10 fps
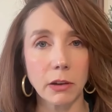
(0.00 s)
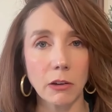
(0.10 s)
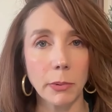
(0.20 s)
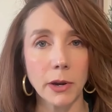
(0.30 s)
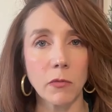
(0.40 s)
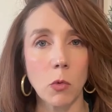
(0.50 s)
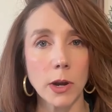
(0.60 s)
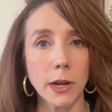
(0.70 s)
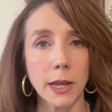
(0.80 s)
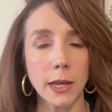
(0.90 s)
I've been
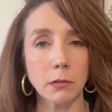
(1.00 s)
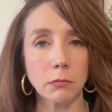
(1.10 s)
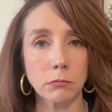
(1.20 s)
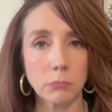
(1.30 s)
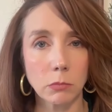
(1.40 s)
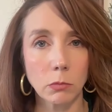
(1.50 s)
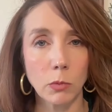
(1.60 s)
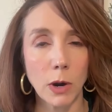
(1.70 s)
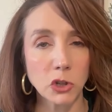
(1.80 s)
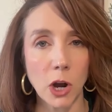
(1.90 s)
avoiding
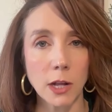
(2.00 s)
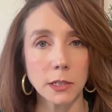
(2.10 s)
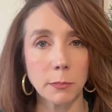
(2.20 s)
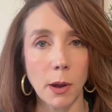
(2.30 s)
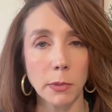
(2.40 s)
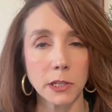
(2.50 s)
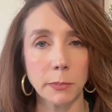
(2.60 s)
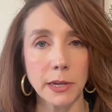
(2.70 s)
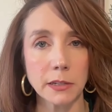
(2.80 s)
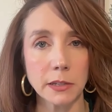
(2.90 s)
restaurants and public
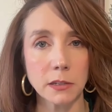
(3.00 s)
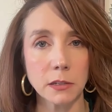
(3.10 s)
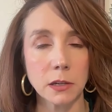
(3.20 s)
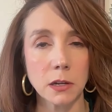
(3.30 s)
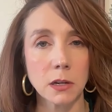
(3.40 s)
spaces.